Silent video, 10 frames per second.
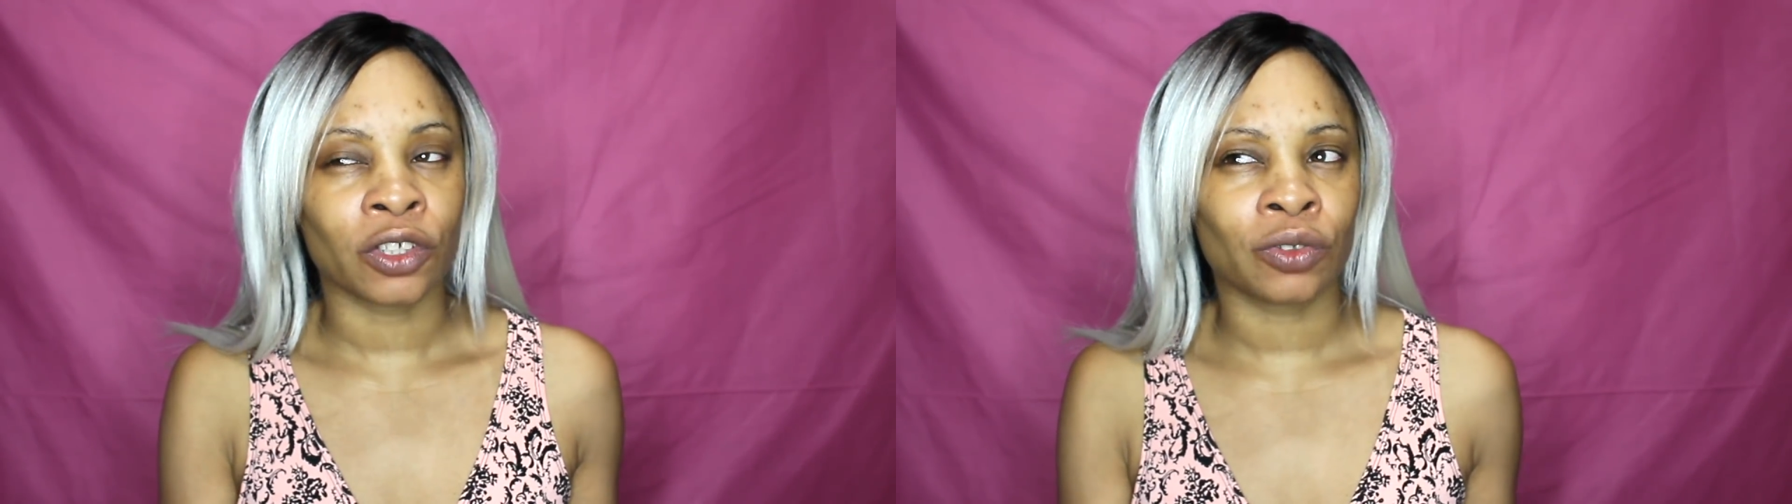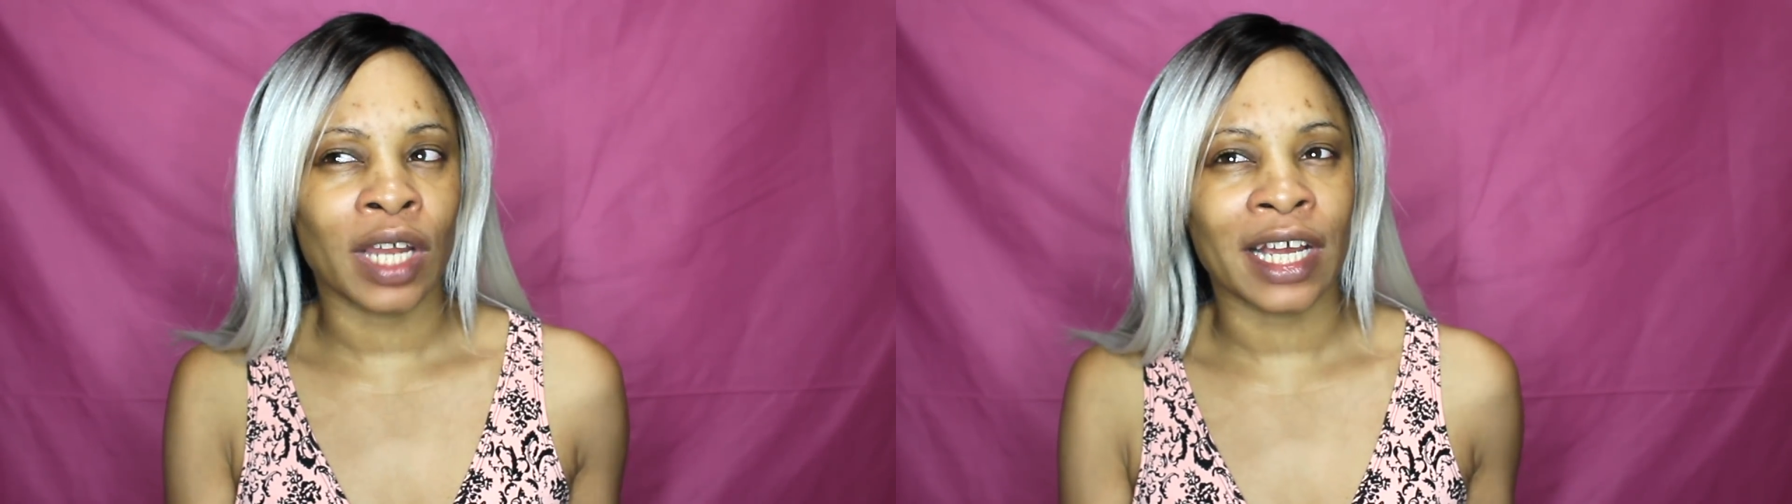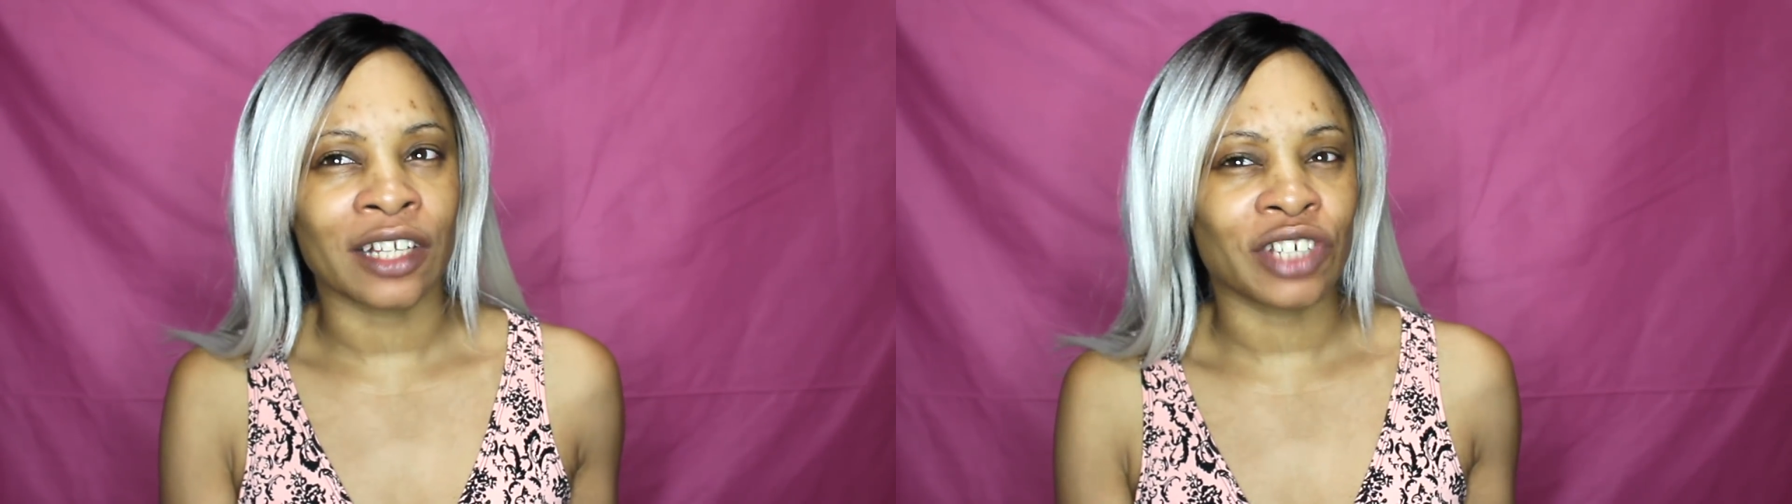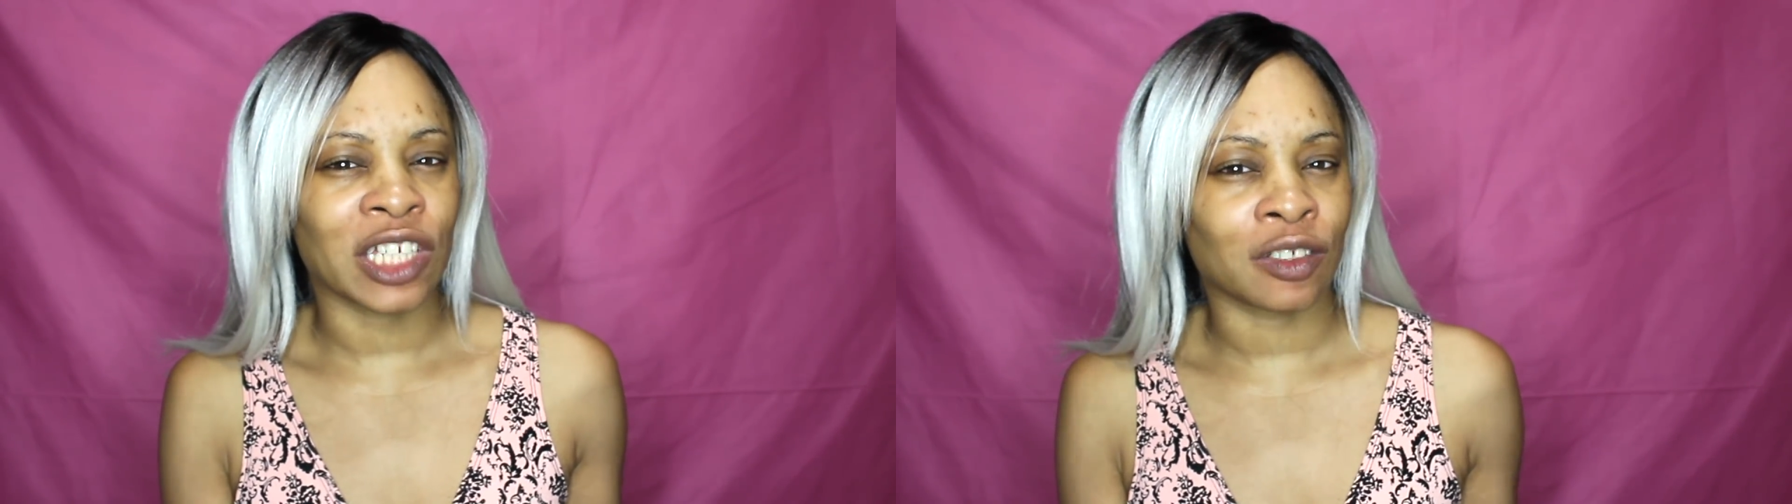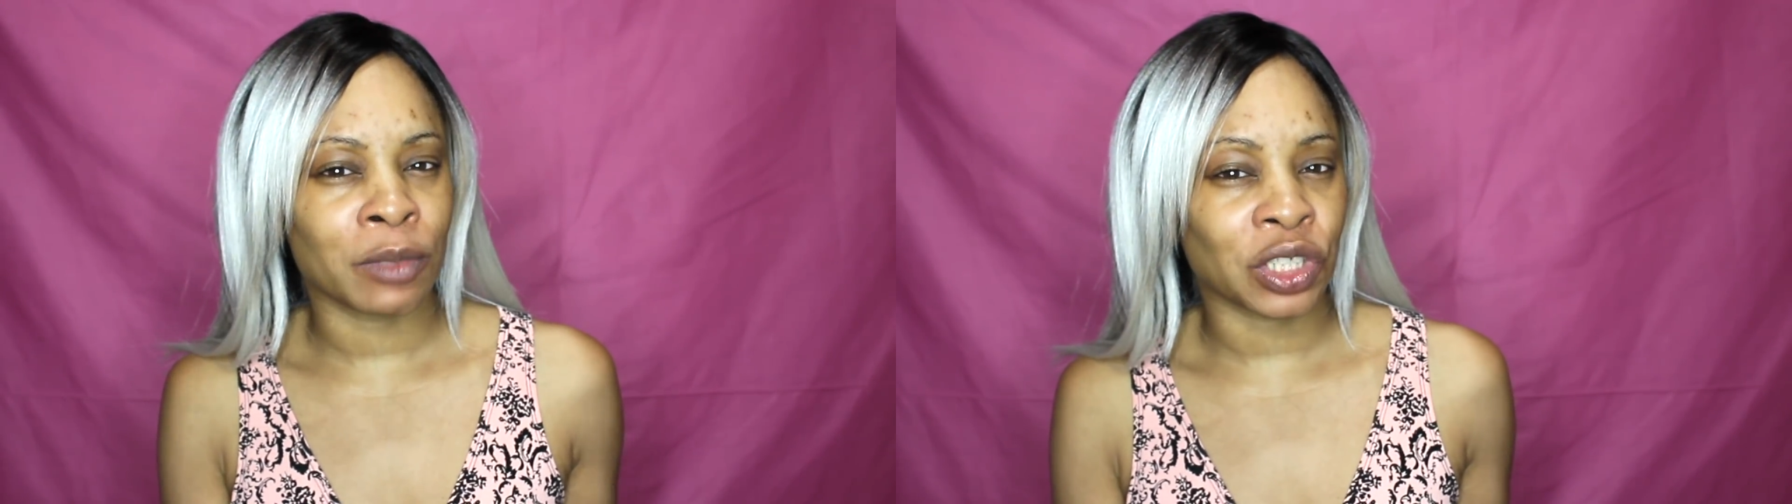do like a
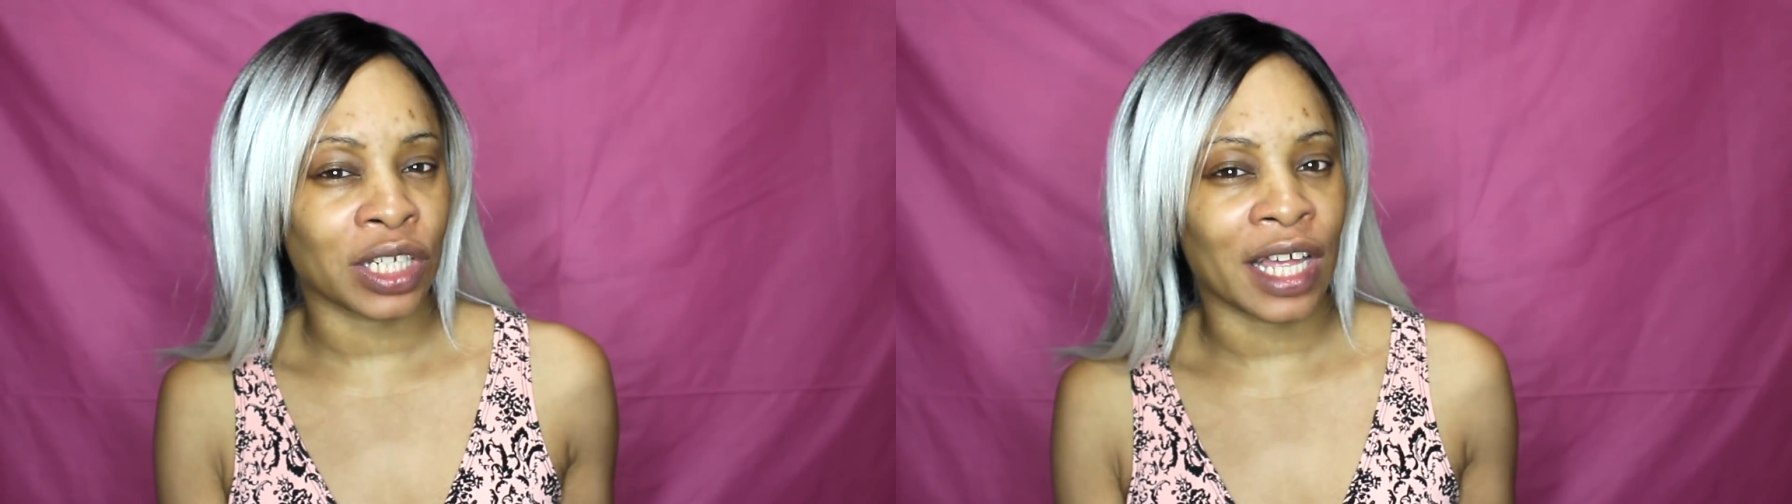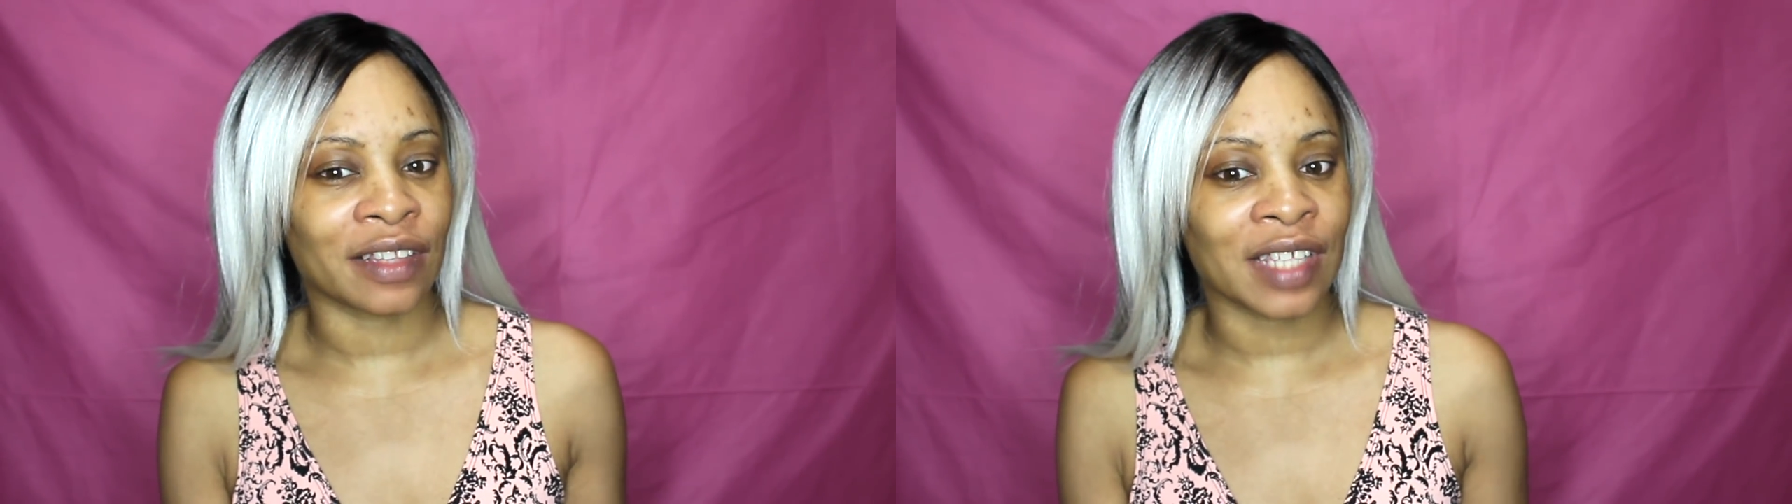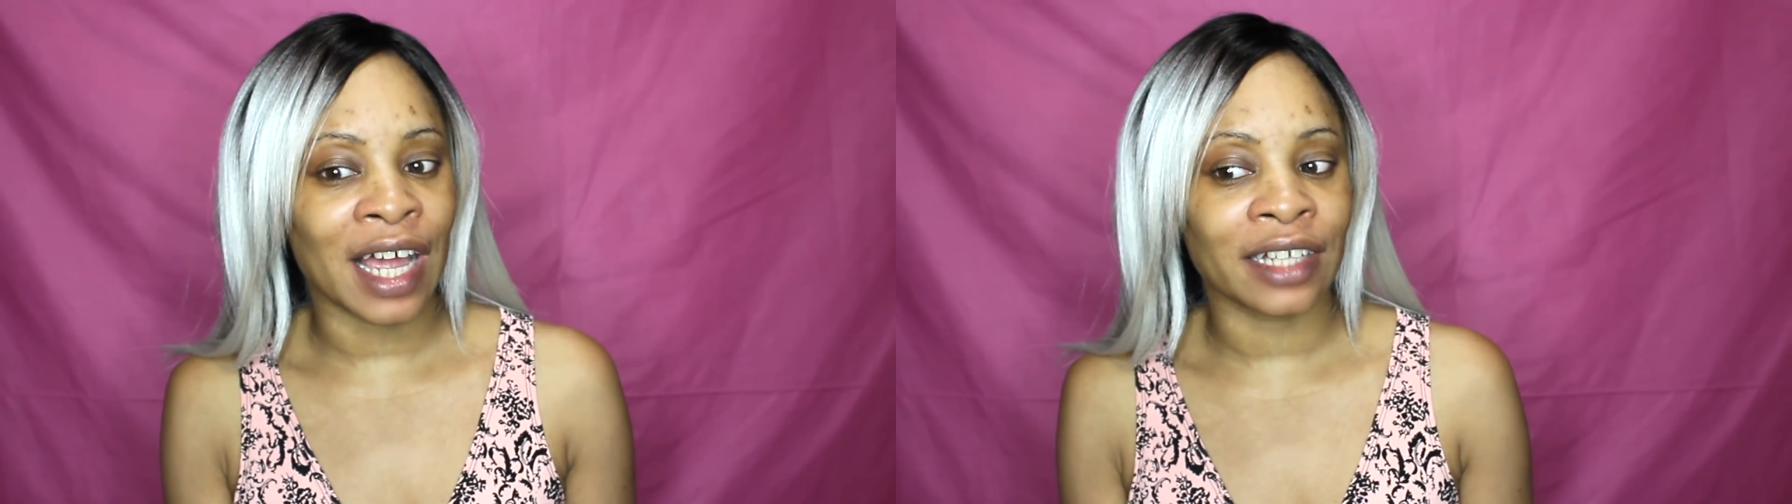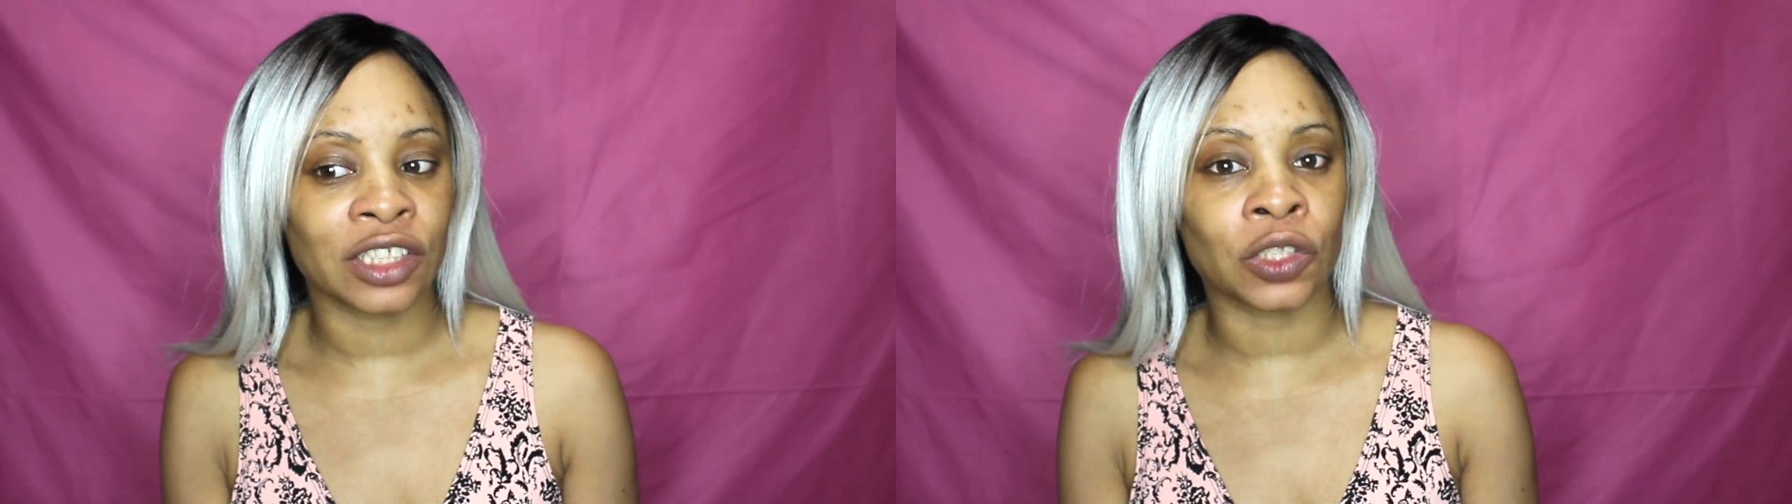transformation like that.